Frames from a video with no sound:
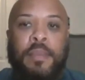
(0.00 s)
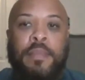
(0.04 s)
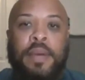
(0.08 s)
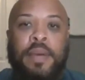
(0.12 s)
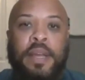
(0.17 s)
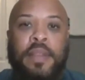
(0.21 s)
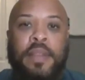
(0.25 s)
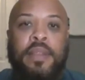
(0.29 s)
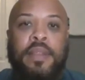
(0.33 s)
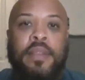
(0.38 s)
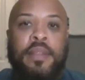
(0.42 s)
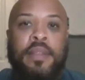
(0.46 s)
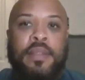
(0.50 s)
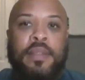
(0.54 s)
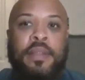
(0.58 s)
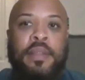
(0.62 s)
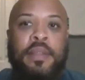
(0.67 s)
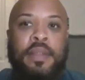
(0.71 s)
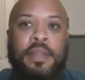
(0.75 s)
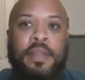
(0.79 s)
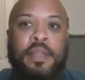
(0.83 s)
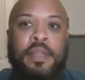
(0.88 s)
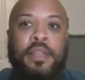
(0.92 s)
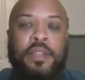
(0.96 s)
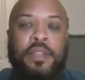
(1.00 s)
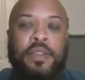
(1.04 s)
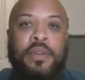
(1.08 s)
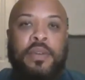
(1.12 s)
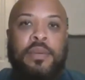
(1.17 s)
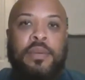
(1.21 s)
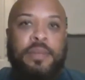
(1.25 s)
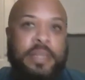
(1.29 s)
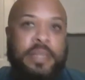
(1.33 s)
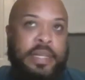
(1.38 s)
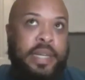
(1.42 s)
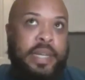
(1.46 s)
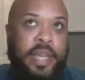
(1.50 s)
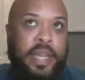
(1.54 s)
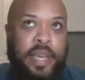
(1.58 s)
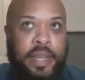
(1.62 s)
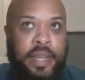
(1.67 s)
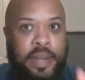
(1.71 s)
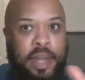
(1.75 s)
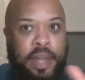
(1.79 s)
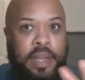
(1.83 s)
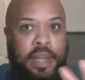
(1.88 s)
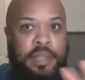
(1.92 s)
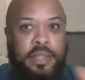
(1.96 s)
But you again,
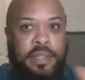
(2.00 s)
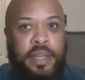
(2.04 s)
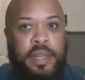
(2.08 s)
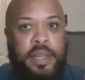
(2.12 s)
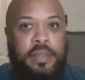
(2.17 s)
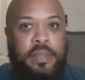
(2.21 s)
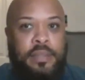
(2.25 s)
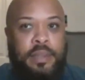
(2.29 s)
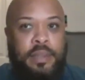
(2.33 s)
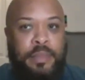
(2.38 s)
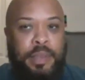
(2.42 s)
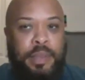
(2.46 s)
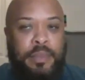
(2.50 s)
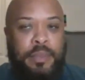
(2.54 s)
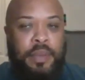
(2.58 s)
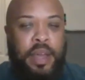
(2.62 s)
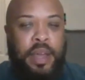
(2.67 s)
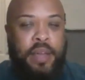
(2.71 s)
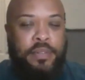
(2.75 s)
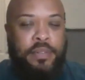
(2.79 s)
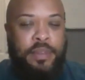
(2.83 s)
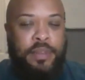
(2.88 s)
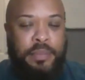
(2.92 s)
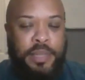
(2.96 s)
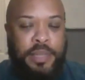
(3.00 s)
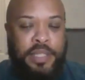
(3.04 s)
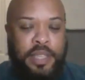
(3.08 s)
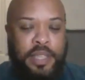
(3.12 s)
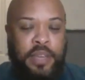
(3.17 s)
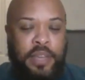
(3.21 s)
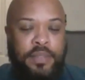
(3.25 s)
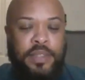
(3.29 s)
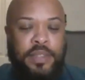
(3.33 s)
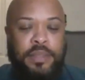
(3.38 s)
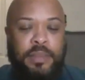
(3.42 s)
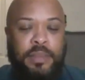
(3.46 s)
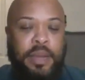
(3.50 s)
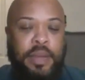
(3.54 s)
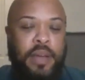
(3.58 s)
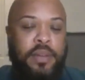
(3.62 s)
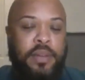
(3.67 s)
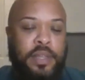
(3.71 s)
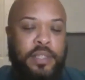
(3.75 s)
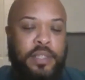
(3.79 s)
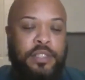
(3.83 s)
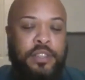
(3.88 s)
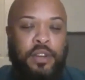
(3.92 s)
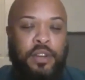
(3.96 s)
like I said, some people have some misgivings about
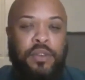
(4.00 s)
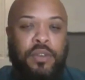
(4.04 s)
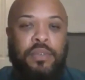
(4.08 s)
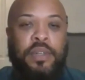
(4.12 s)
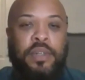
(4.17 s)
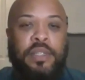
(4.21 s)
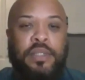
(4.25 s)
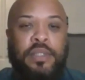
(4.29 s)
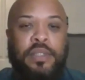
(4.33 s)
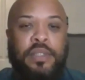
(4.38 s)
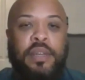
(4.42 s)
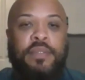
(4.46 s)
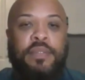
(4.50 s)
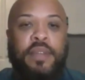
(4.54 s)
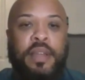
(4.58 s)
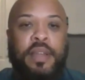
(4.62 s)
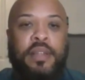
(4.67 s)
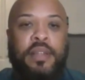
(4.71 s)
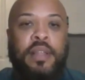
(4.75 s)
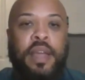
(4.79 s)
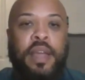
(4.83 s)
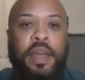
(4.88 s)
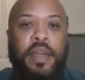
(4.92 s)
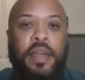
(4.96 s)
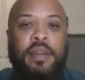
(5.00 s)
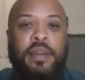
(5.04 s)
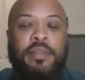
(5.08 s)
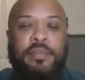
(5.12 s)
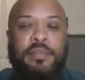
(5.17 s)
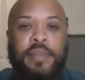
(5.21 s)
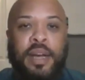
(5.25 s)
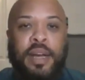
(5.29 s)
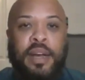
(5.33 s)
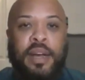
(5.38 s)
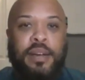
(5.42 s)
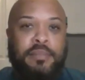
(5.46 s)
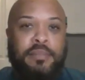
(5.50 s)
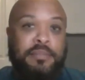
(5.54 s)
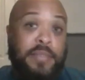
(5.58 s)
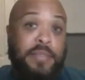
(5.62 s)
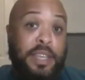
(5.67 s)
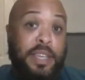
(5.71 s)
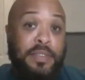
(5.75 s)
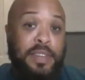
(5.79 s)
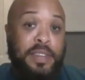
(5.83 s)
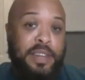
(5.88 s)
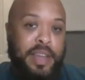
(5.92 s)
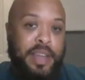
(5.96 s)
his tone and stuff like that. Uh,
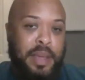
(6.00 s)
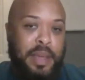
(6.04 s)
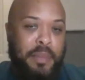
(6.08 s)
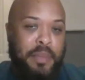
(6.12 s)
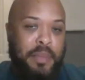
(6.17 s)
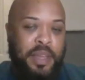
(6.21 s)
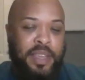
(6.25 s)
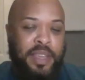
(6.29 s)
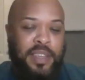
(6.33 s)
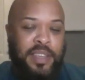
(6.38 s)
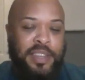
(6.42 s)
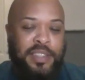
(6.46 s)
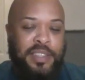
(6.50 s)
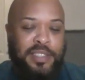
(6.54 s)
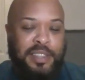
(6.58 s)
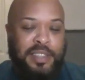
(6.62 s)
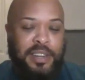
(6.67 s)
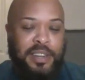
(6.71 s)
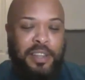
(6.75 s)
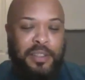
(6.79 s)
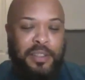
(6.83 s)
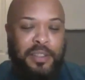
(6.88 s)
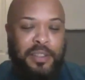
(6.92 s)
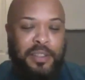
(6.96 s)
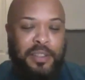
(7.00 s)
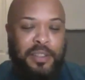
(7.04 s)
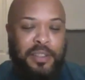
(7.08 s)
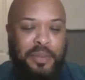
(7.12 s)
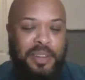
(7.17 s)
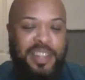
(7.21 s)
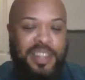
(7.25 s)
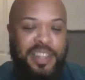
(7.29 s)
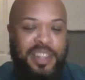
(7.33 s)
even Dan Pena is another one,